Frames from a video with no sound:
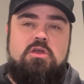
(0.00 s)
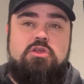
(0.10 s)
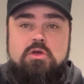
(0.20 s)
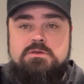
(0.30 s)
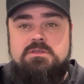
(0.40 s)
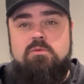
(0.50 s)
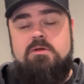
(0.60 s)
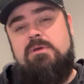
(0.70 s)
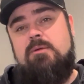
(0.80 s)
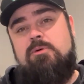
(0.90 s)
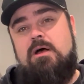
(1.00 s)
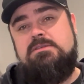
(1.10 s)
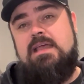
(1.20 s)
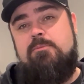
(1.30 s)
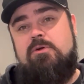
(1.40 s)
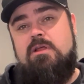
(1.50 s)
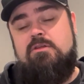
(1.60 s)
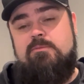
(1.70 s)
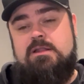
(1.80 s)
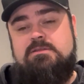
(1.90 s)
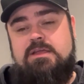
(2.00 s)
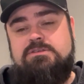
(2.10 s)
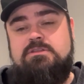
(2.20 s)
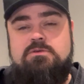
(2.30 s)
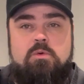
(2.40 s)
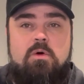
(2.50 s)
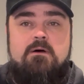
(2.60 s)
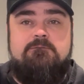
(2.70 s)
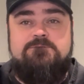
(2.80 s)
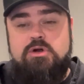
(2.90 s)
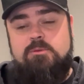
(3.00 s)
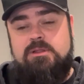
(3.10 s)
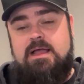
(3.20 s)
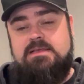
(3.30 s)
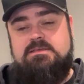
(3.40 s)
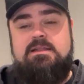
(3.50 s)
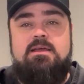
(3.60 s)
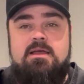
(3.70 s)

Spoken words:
Use the 1-minute pause app or another meditation tool. Verbalize it.